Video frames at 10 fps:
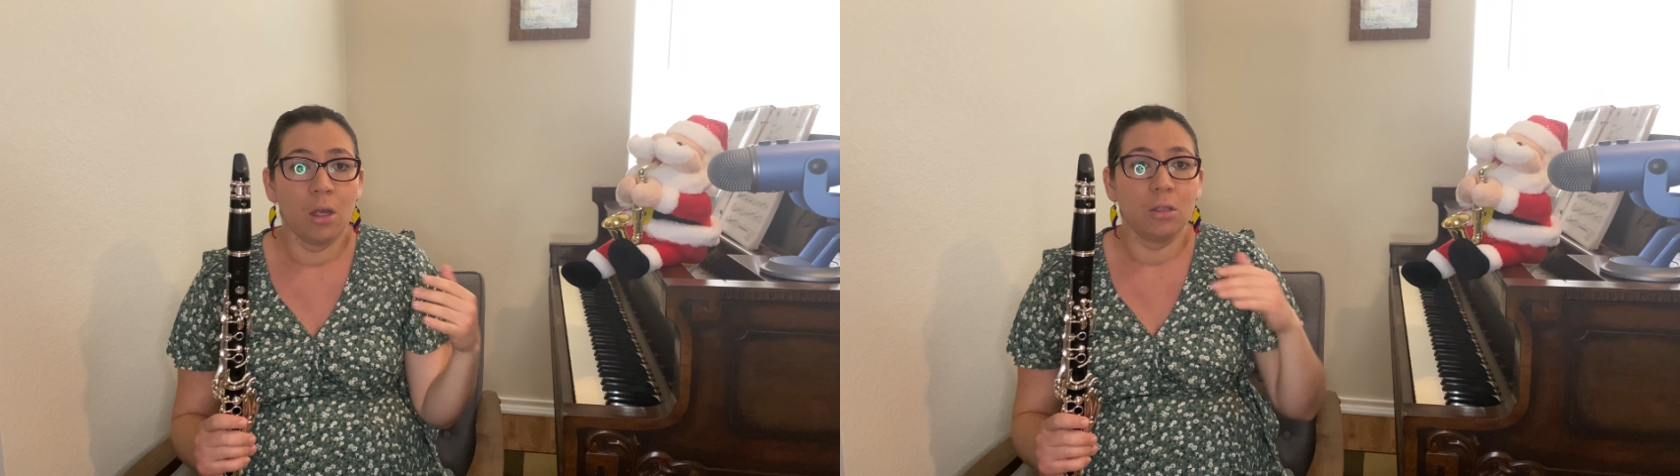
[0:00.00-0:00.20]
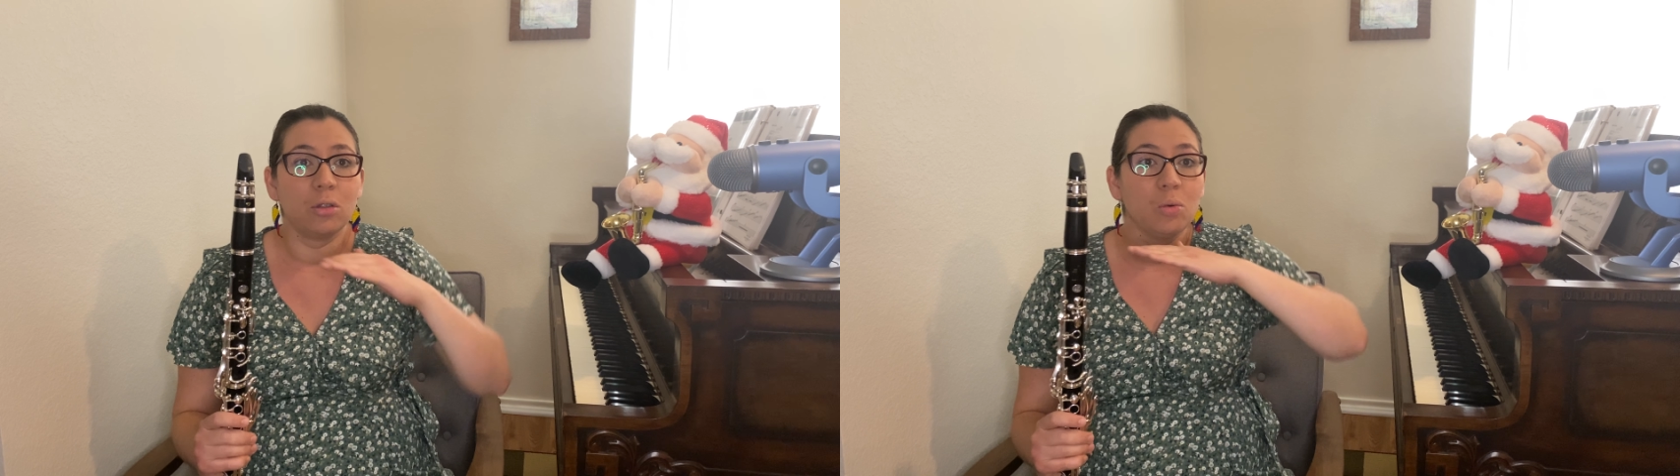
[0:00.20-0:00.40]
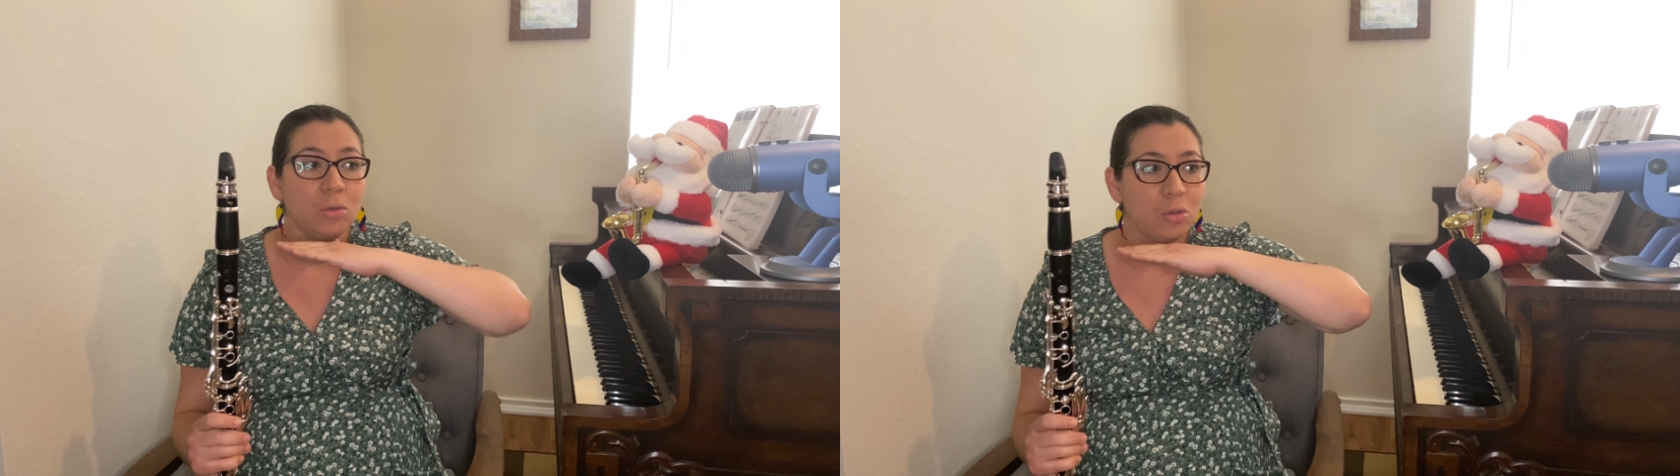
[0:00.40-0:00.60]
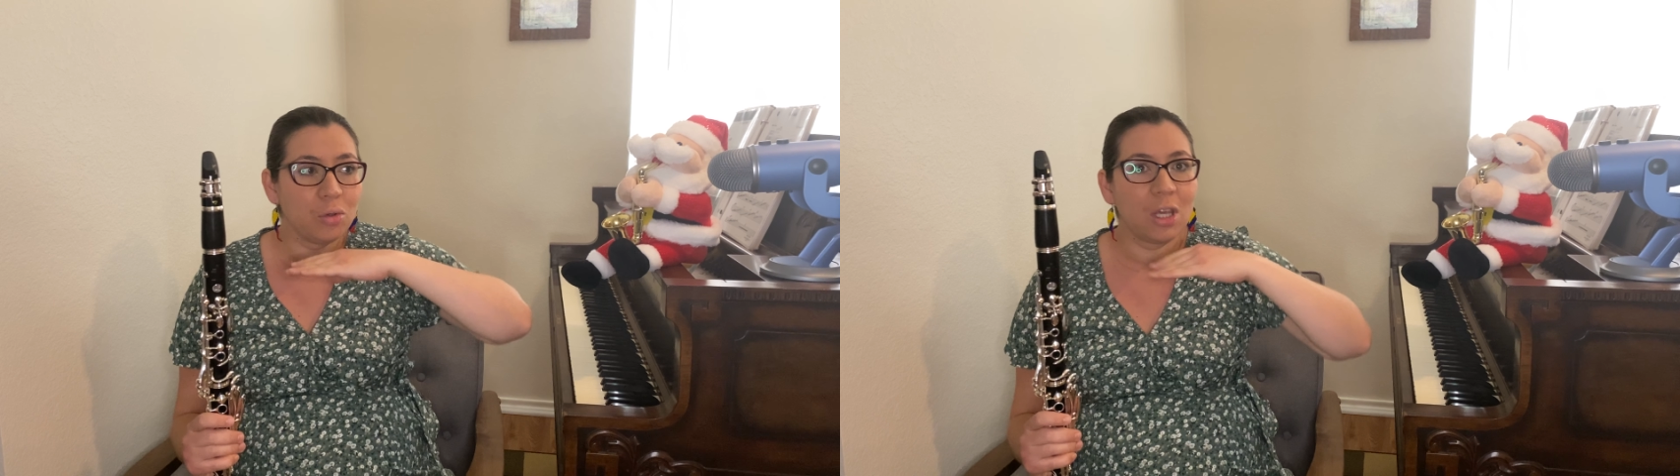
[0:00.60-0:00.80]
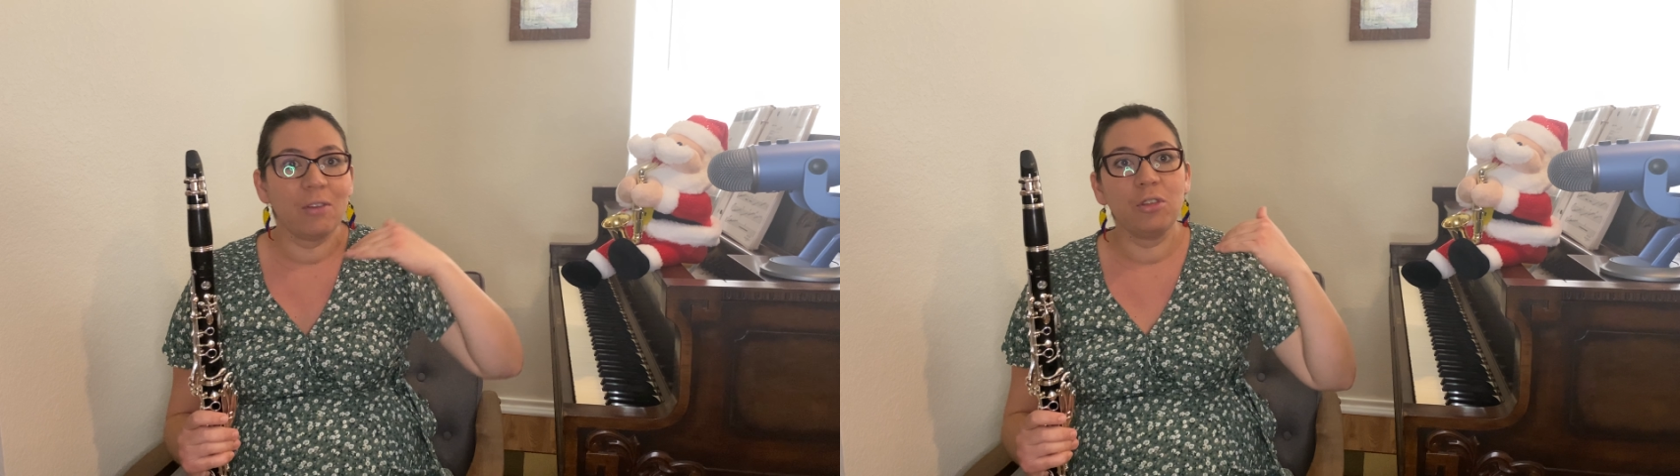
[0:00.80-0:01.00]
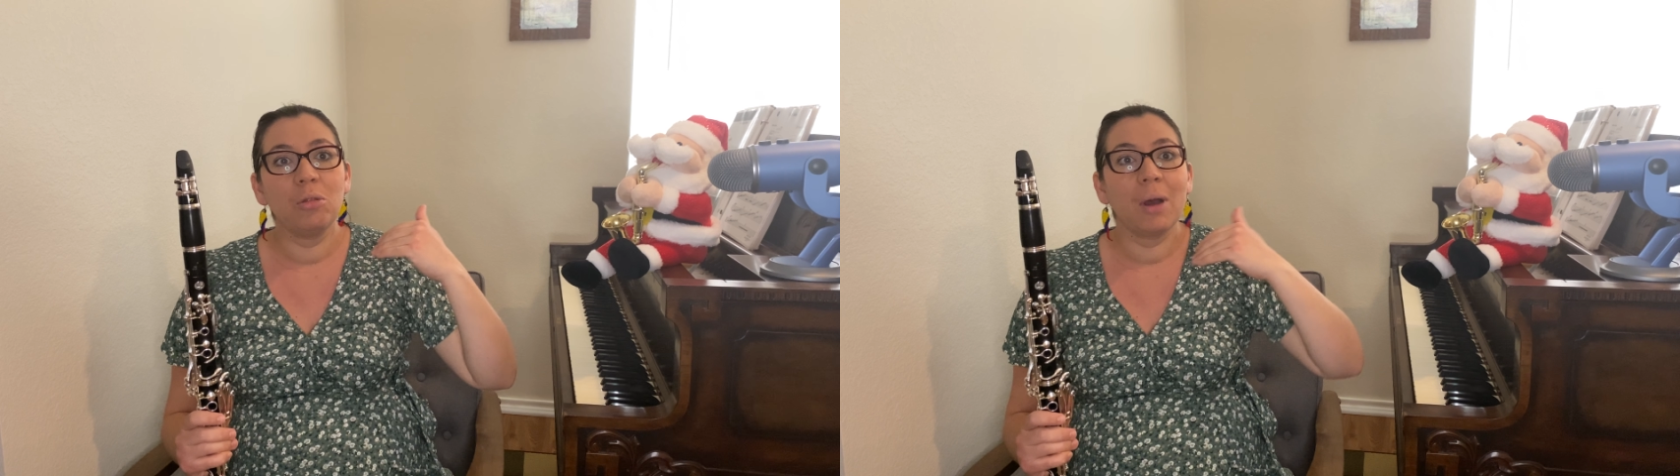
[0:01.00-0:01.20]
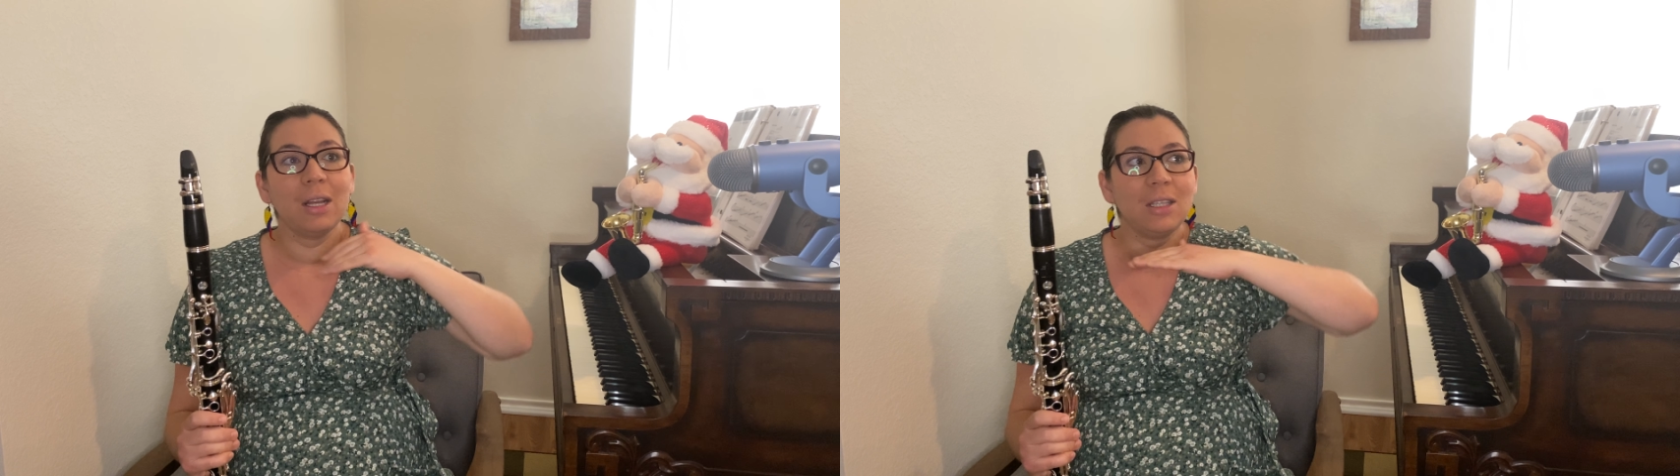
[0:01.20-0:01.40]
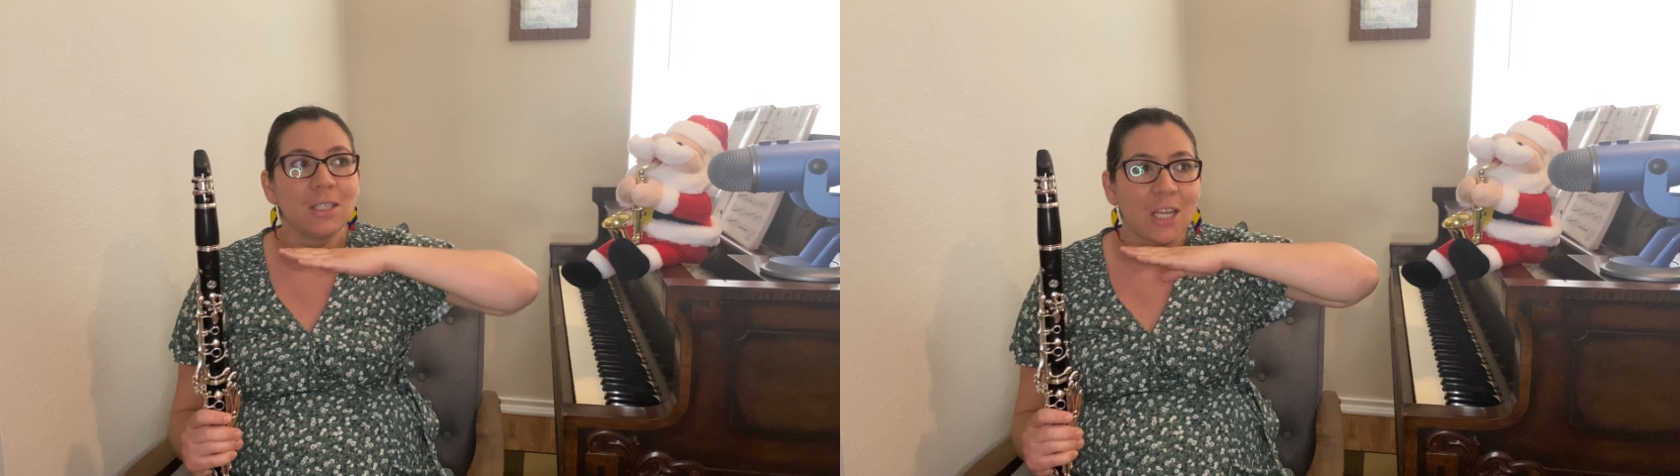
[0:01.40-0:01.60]
so you give your
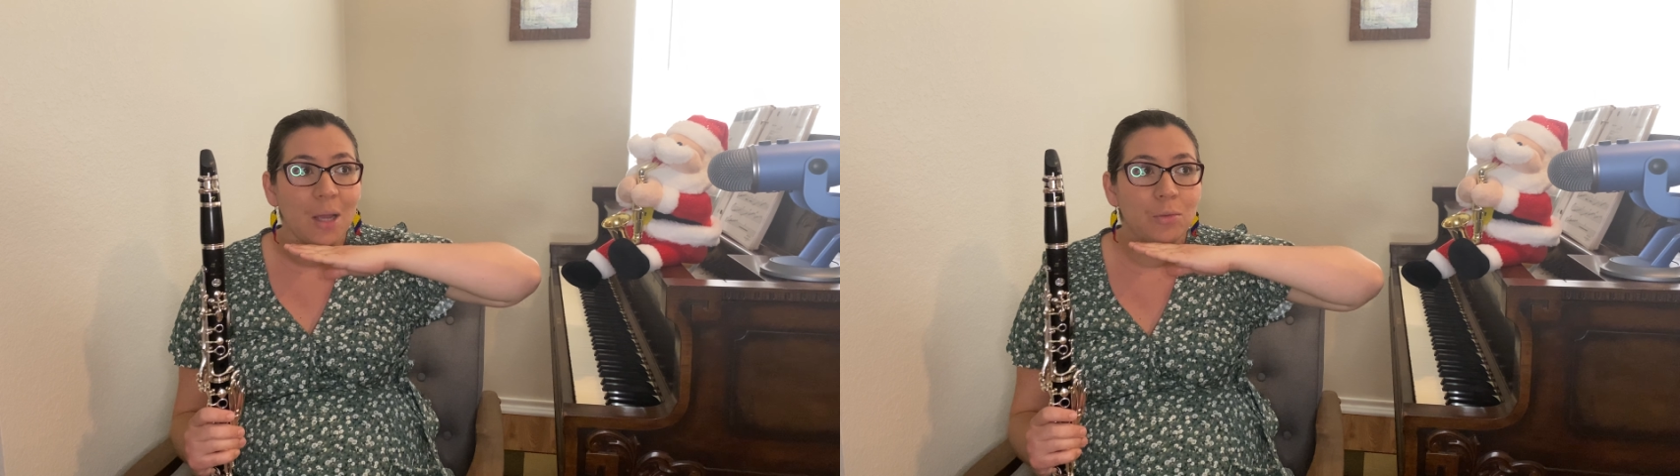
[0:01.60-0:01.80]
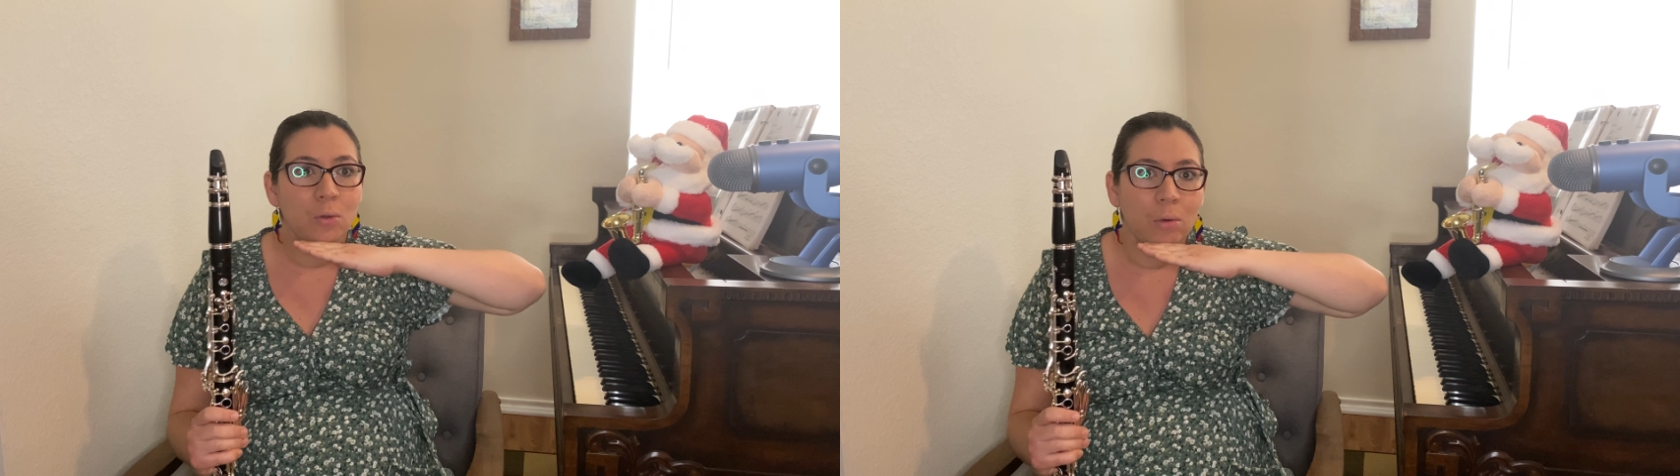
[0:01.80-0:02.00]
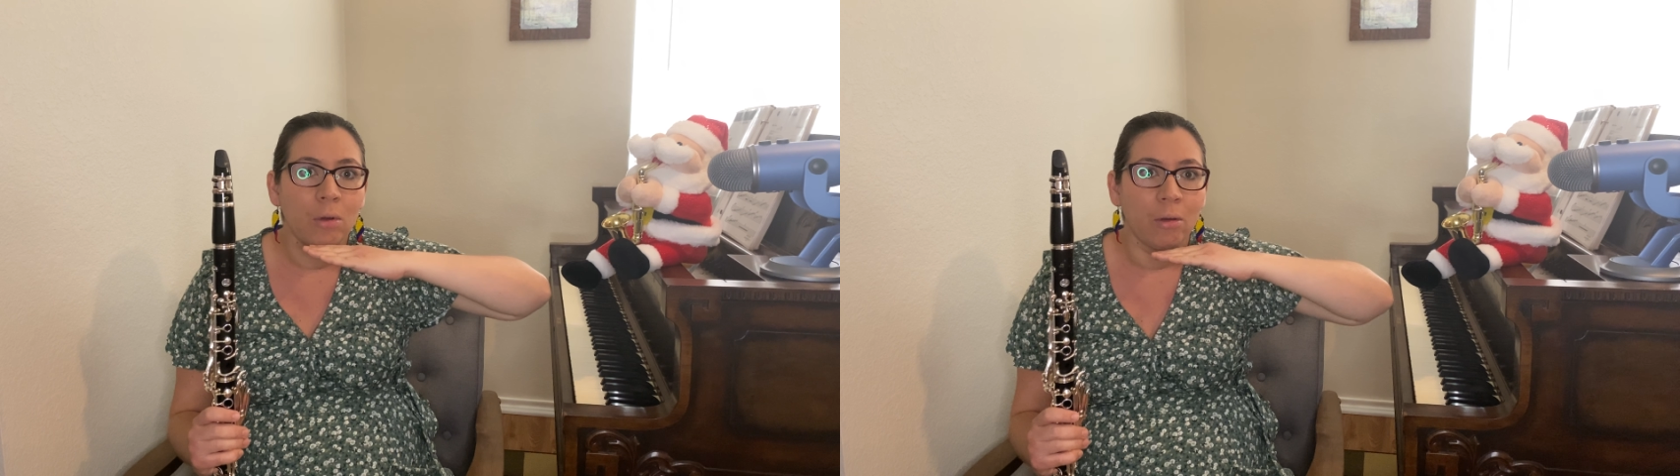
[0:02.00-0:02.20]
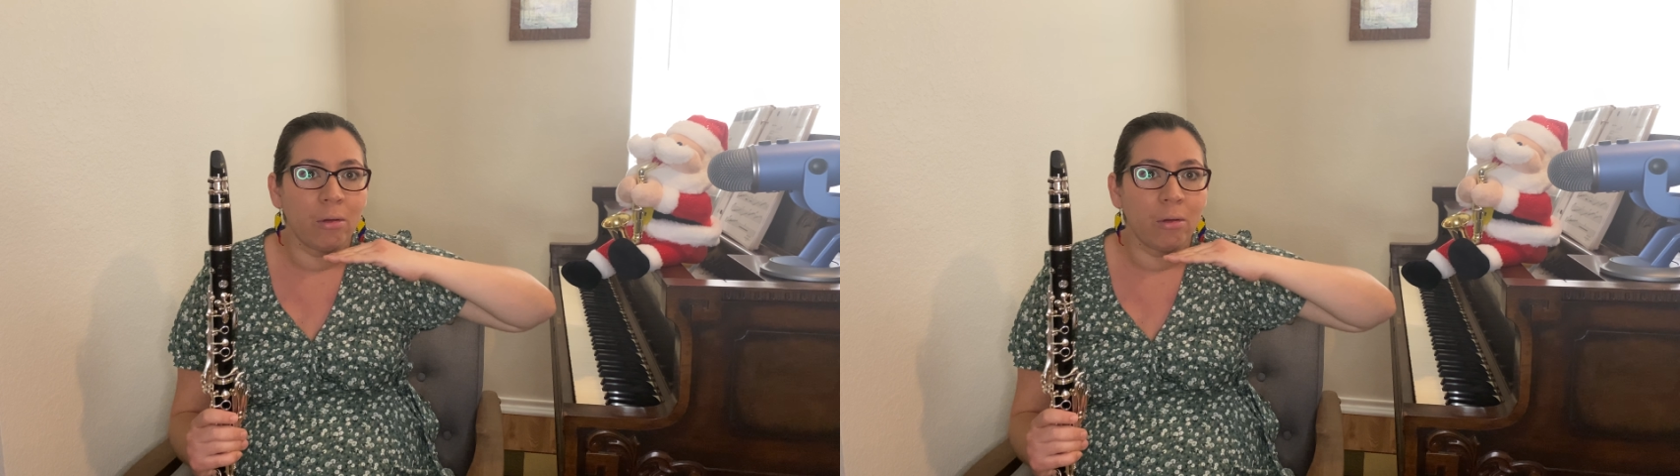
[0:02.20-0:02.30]
body the time to